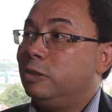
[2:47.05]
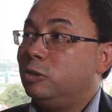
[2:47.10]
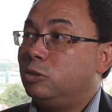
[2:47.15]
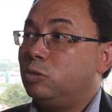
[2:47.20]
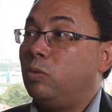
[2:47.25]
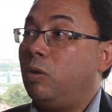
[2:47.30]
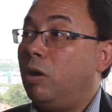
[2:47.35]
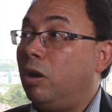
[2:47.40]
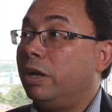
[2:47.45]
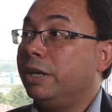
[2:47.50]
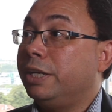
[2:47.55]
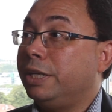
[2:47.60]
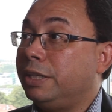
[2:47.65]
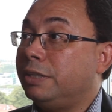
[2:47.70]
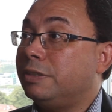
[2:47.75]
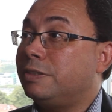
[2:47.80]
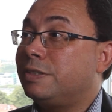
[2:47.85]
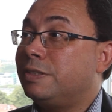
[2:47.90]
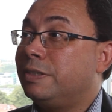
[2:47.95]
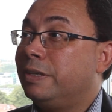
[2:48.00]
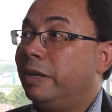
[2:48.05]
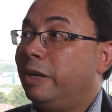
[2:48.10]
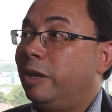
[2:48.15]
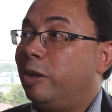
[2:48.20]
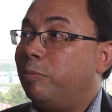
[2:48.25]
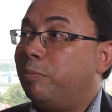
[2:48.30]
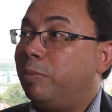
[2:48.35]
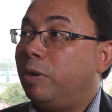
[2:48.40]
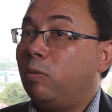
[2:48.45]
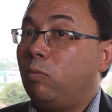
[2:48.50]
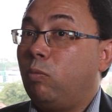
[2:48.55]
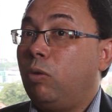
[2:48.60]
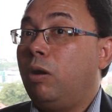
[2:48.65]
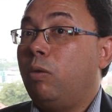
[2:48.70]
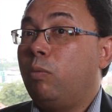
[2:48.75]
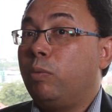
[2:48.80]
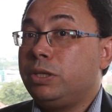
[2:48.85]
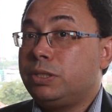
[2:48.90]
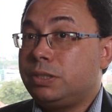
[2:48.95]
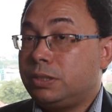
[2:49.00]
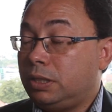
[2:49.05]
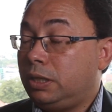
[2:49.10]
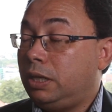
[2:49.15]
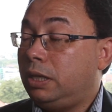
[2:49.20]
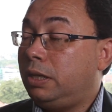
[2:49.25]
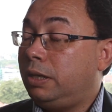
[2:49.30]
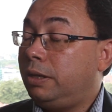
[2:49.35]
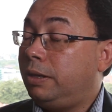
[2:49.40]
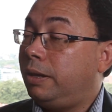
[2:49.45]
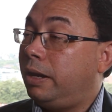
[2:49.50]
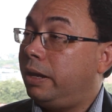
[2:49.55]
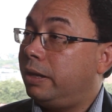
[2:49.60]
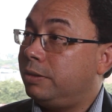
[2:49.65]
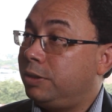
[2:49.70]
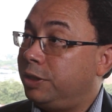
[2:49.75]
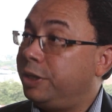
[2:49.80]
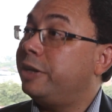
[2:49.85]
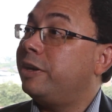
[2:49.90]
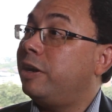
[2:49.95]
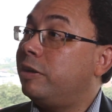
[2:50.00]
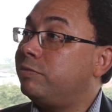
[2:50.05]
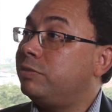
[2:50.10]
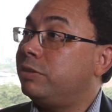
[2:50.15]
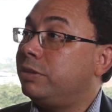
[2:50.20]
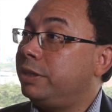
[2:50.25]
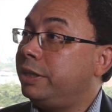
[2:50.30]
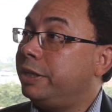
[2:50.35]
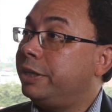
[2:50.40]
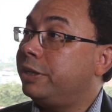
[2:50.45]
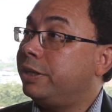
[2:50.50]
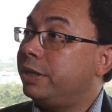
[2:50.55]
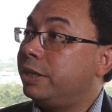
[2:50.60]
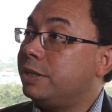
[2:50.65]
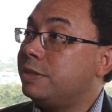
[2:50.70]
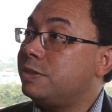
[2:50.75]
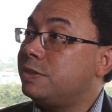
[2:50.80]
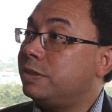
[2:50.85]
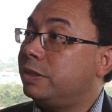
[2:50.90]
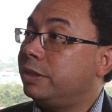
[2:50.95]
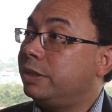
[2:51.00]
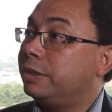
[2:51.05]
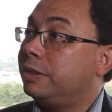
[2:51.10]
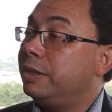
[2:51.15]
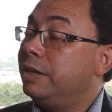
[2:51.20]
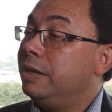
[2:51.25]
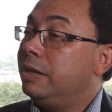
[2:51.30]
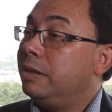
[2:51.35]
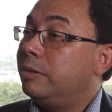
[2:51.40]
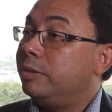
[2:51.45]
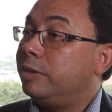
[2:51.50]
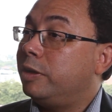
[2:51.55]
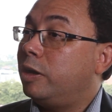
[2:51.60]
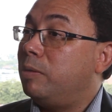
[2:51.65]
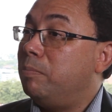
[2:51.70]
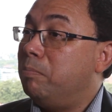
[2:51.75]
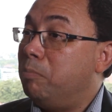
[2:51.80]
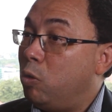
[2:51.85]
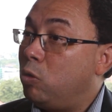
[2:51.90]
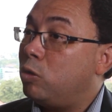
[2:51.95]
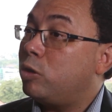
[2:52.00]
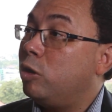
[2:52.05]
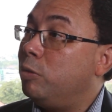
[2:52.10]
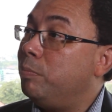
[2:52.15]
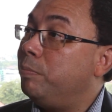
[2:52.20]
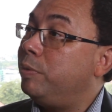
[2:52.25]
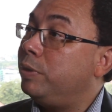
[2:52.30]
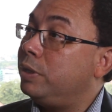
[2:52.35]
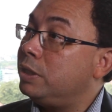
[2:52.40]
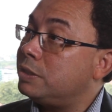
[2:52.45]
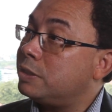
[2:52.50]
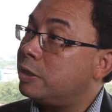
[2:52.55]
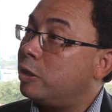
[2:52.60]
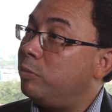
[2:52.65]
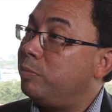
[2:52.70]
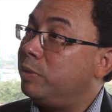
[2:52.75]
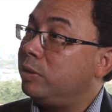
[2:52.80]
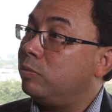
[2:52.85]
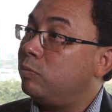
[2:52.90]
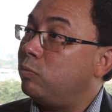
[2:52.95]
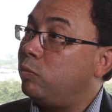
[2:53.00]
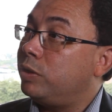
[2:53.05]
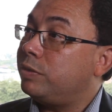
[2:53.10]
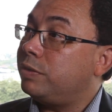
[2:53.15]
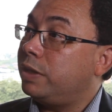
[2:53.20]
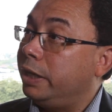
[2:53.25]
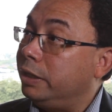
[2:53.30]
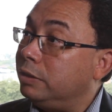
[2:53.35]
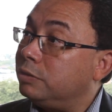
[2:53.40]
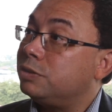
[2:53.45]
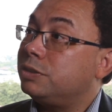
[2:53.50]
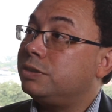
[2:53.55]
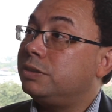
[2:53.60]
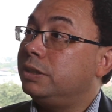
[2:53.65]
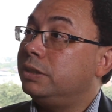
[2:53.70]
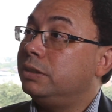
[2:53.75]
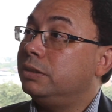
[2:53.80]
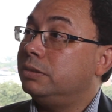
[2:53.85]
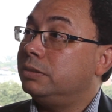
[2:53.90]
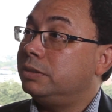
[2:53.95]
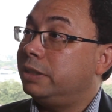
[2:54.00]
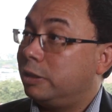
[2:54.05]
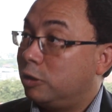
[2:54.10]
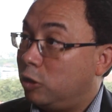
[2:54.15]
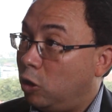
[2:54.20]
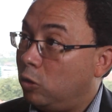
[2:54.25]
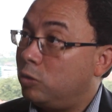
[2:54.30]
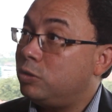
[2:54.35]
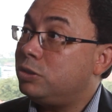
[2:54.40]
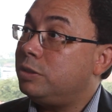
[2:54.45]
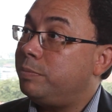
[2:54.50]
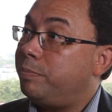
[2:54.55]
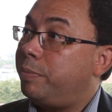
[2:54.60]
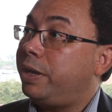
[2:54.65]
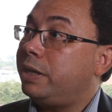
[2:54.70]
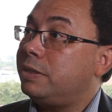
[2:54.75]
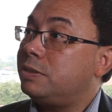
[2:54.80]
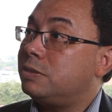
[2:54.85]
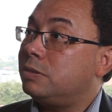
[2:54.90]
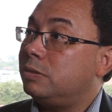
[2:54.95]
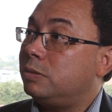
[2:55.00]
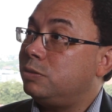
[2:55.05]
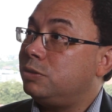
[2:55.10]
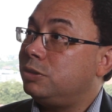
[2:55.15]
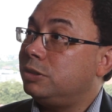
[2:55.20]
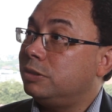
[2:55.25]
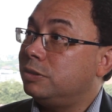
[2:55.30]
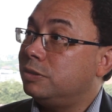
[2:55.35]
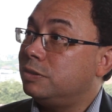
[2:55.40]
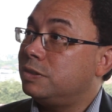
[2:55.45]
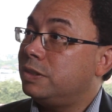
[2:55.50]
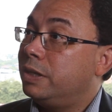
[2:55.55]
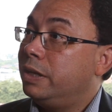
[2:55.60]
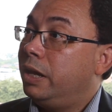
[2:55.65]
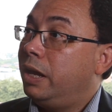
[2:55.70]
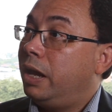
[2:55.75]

to our needs but what we see year after year is there there are more companies coming with interesting technology-based solutions.